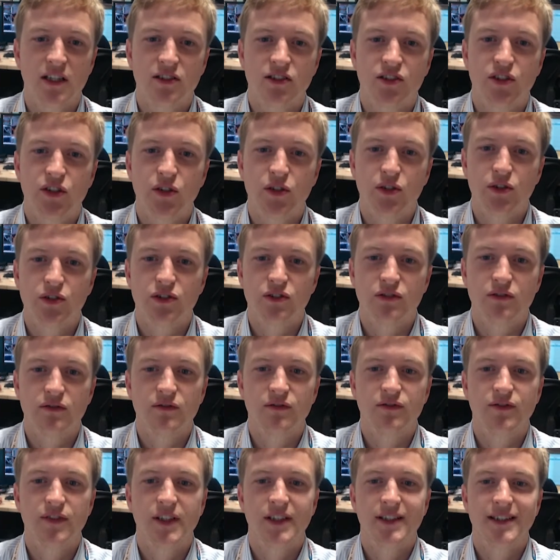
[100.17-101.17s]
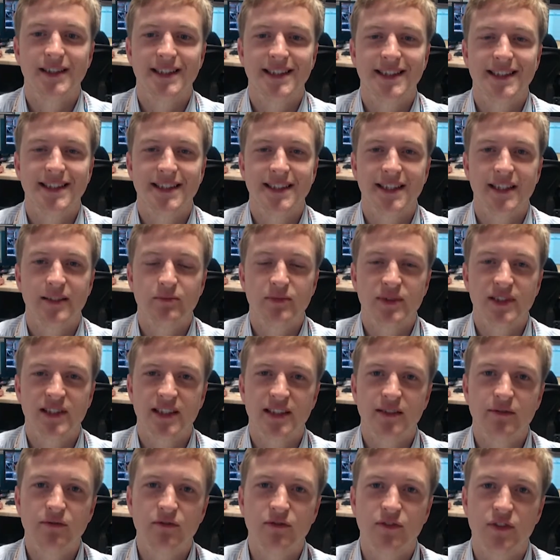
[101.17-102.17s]
213
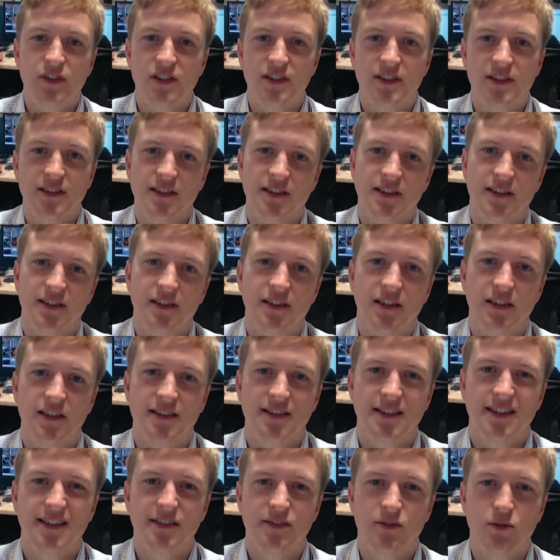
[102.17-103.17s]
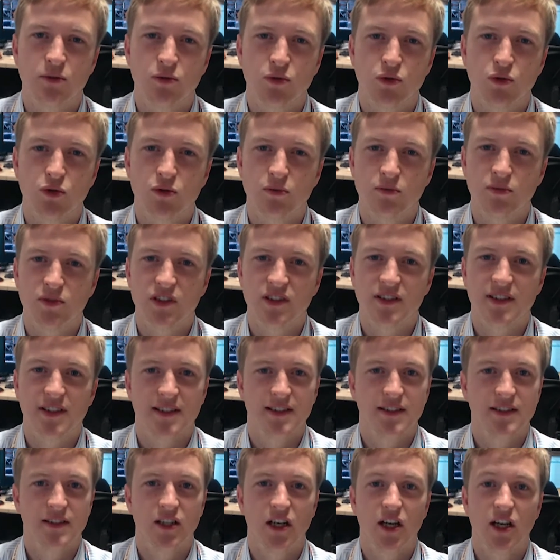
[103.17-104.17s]
MCM versus a seasonal norm just
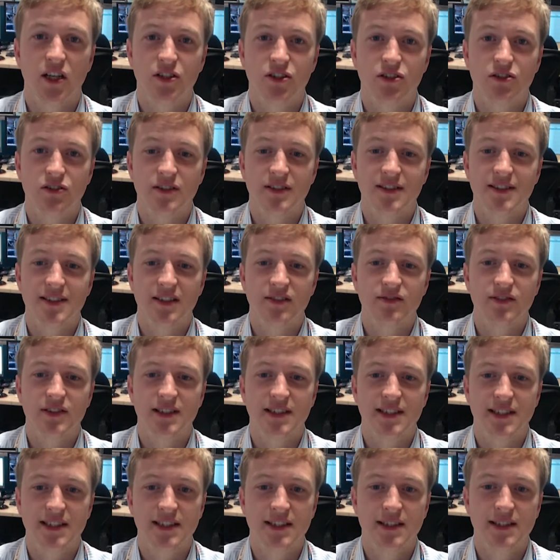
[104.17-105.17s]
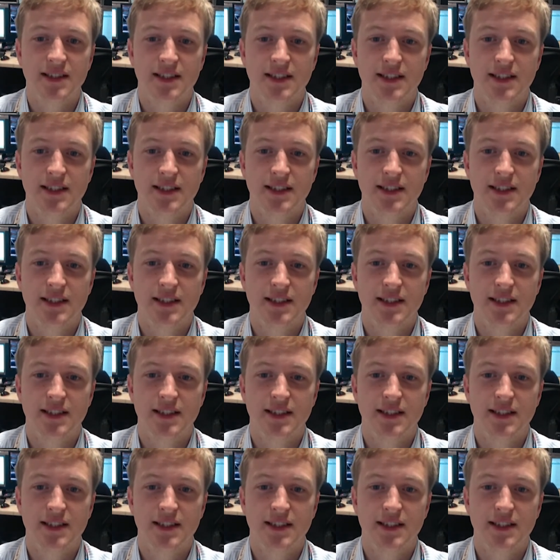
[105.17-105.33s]
under 170.